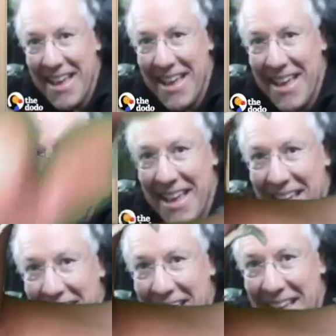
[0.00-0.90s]

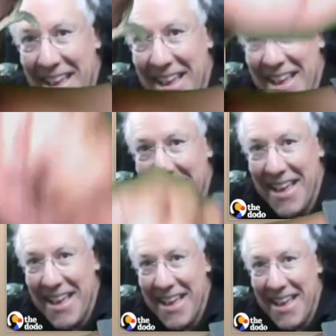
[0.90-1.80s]

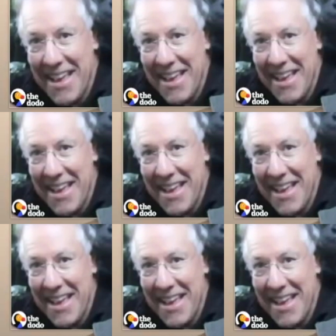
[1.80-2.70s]

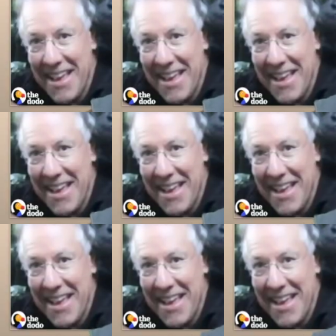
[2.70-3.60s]

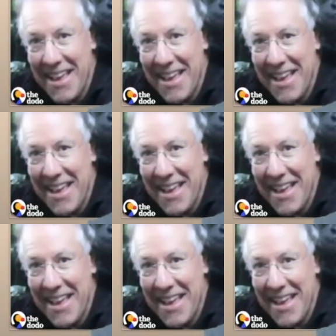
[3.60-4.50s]

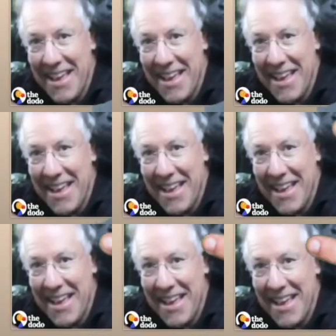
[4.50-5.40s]

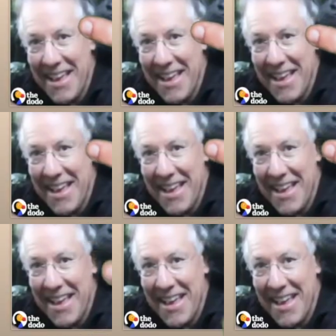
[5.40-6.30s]

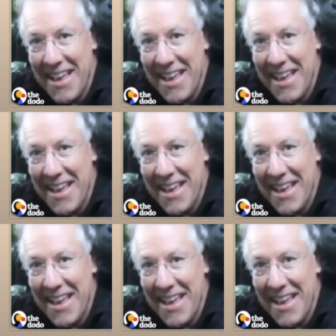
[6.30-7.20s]
This person isn't speaking.